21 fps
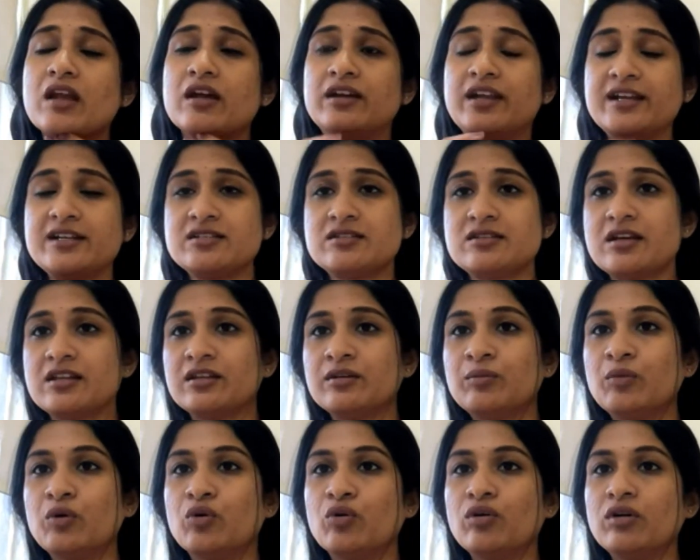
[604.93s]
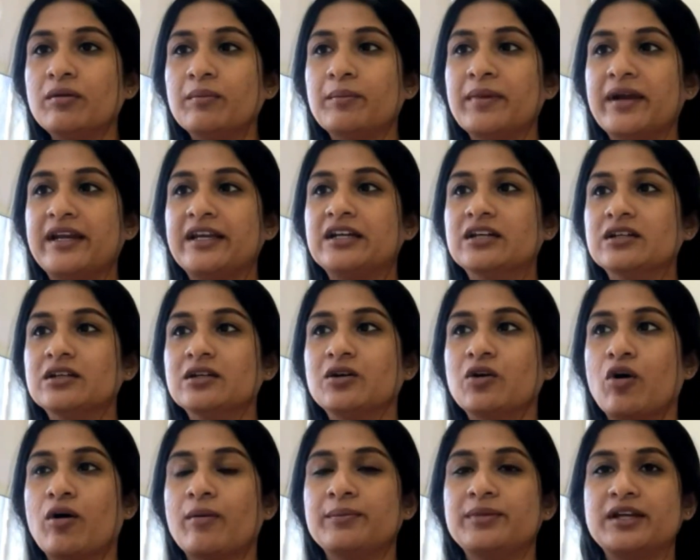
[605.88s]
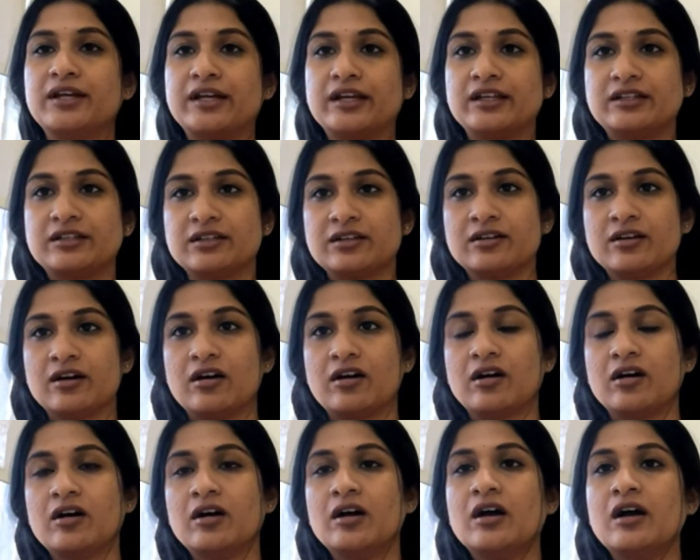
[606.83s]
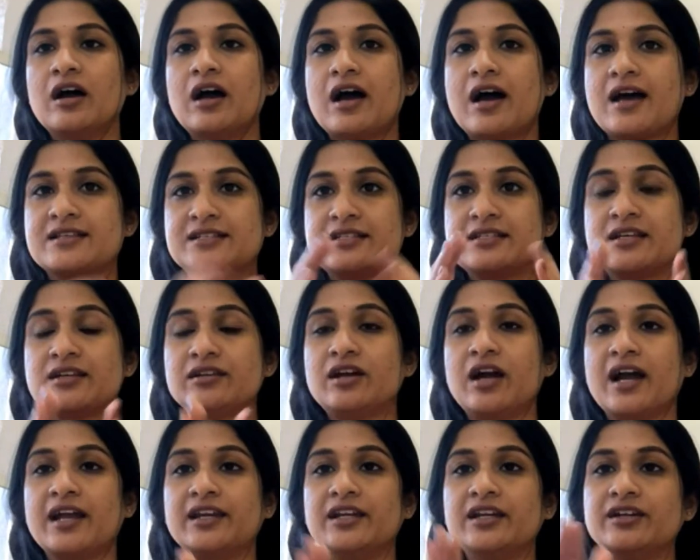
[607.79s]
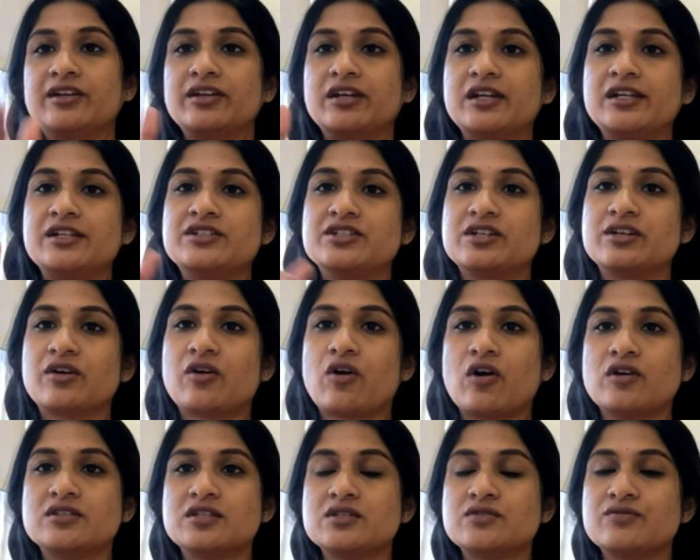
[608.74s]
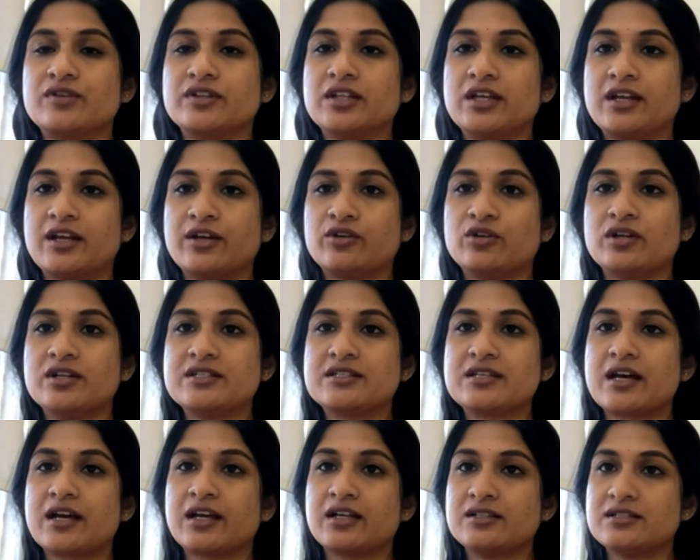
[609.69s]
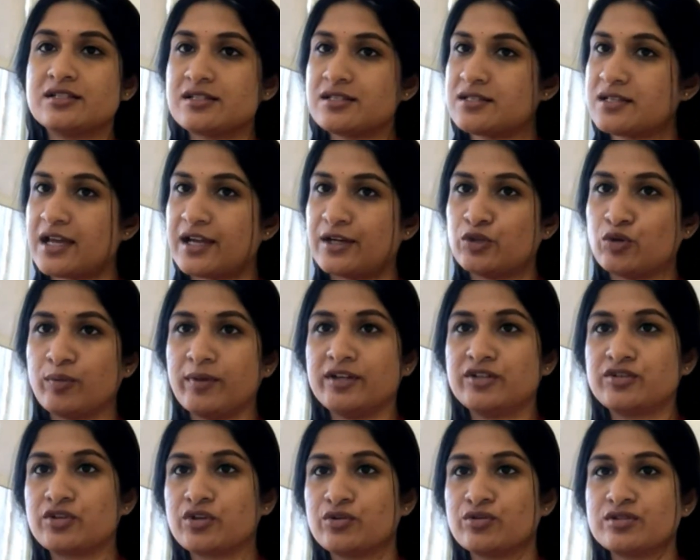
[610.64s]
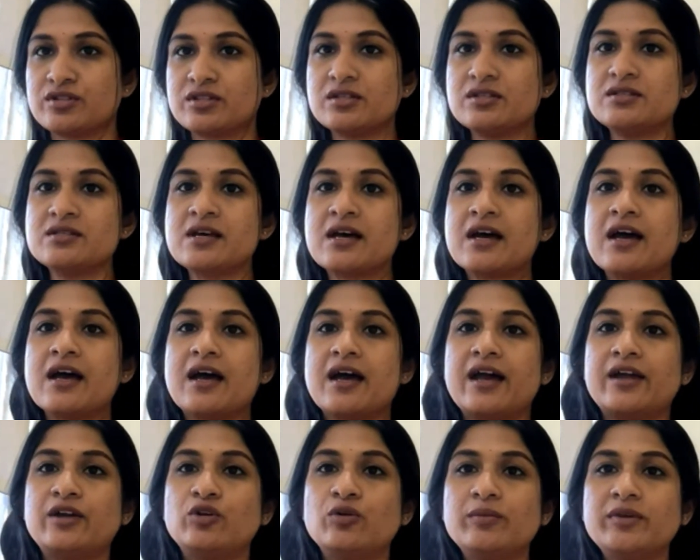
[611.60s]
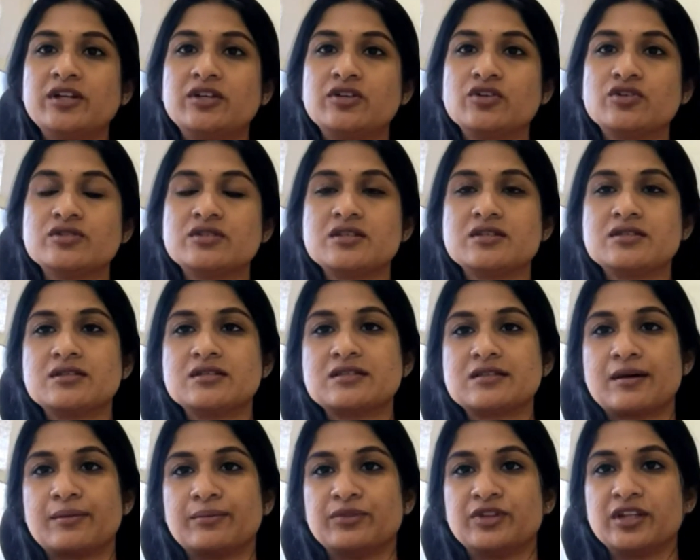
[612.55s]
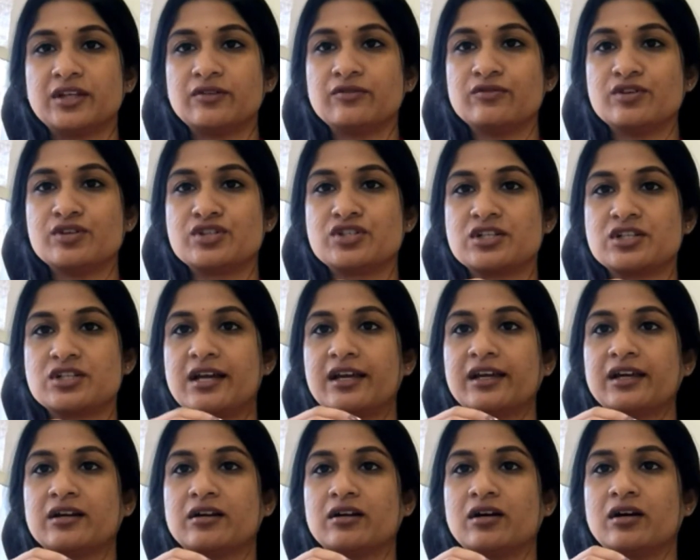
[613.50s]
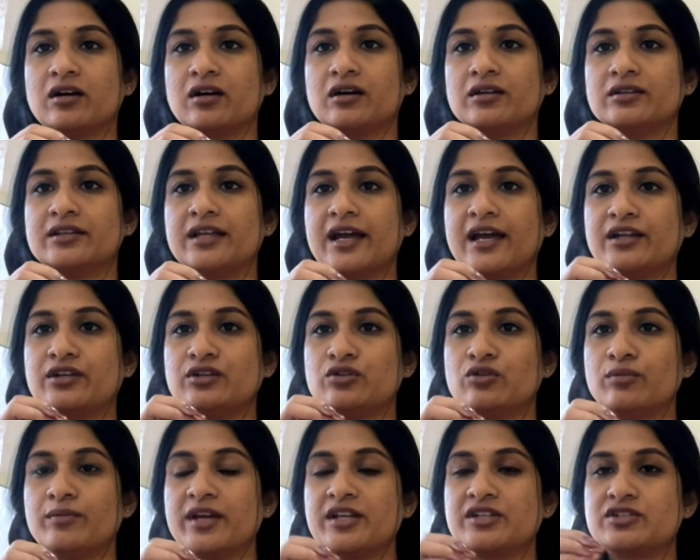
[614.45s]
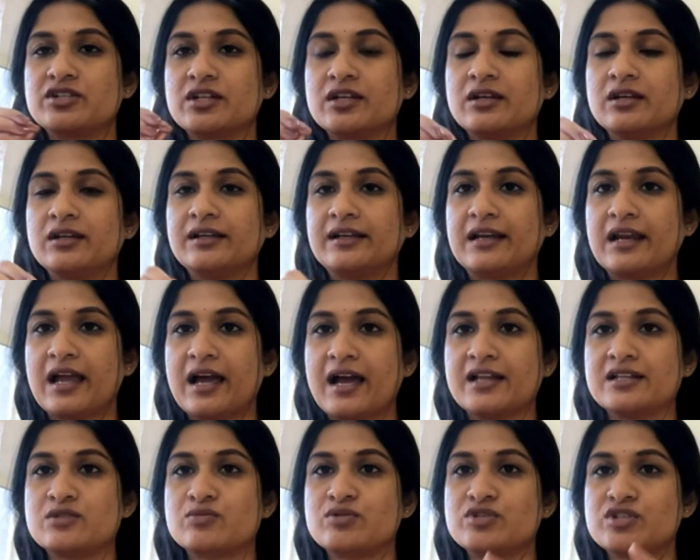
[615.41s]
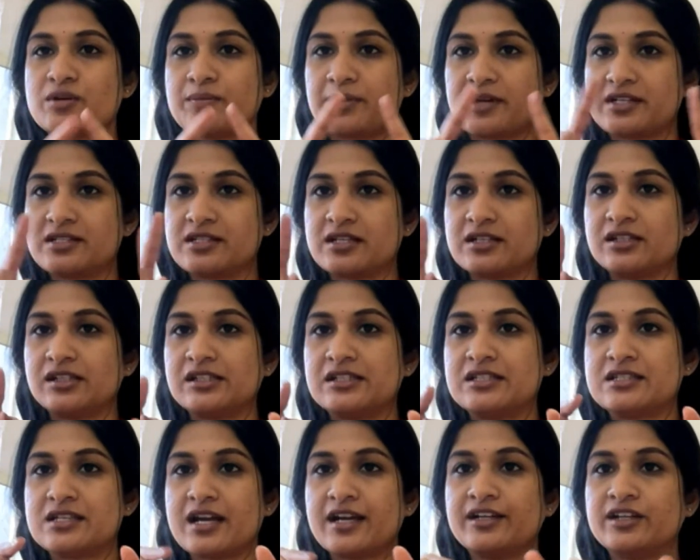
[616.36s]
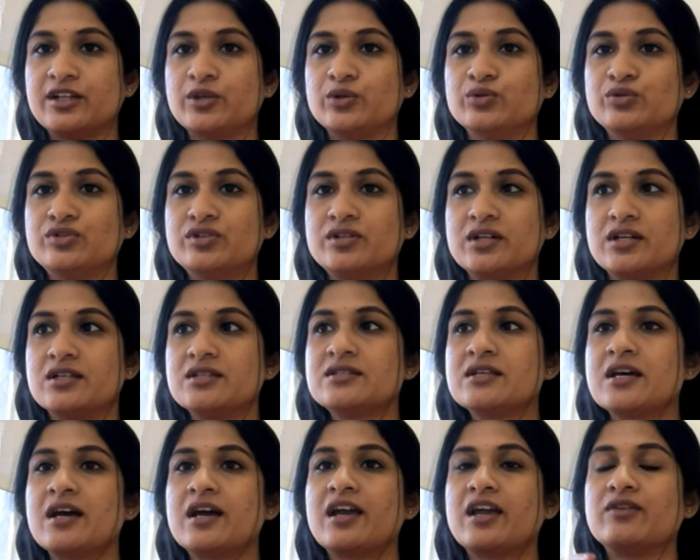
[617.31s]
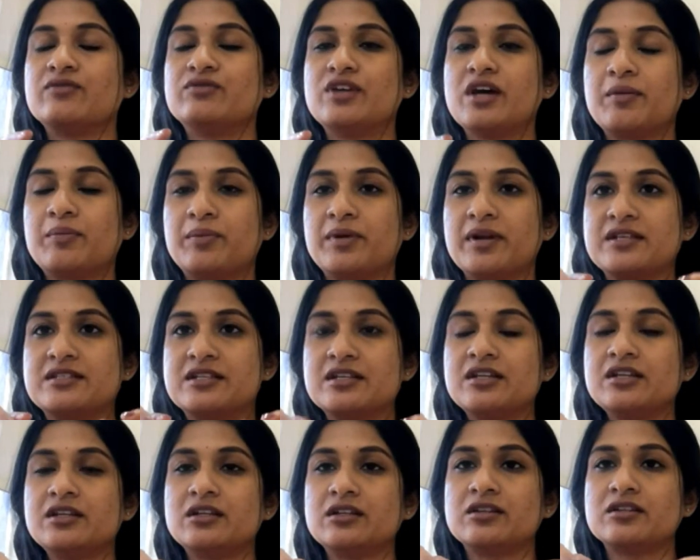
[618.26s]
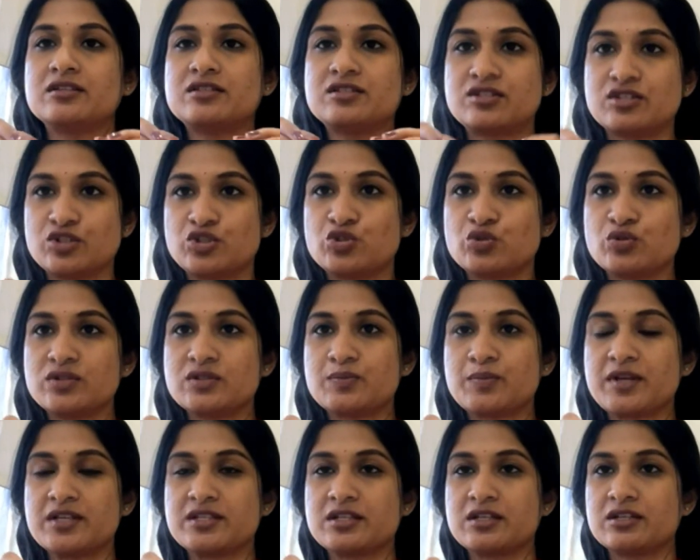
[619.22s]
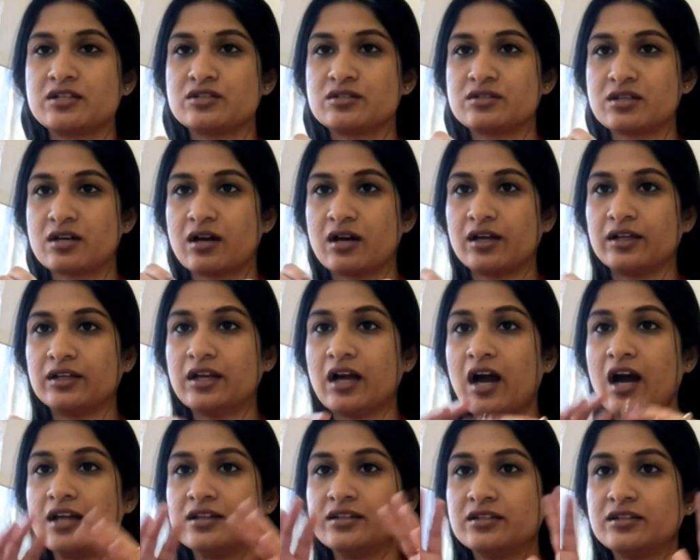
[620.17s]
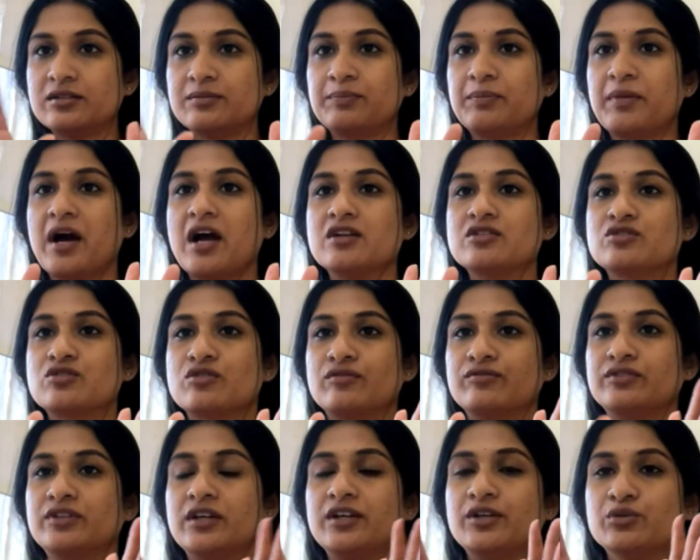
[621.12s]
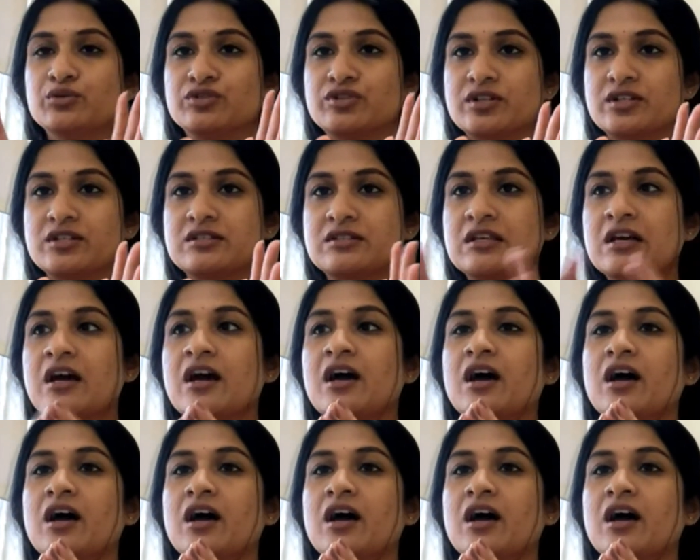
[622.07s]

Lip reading: Next, other more medical complicated, as I said, gynec related causes for the irregular cycles is endometriosis. Endometriosis is something which, like the endometrial glands, which are present inside the uterus, if they are present, this tissue is present is in other parts of the uterus.